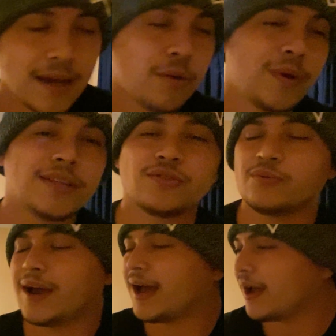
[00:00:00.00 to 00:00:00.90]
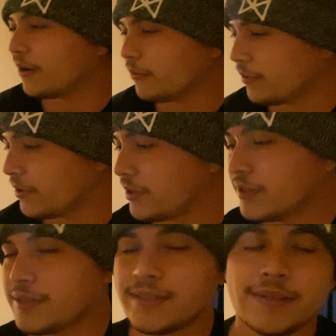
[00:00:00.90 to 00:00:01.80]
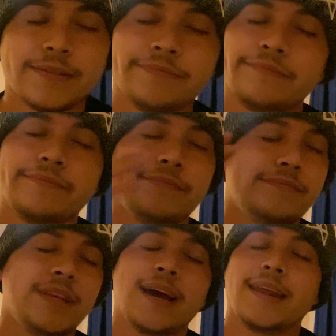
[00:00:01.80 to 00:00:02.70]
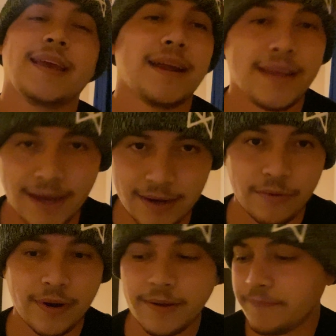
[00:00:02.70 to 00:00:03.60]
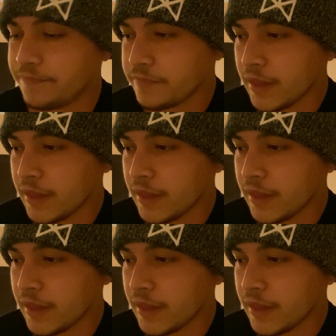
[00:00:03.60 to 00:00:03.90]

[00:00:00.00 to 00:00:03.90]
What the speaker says: had to wait 2 hours, and yada, yada, yada, right?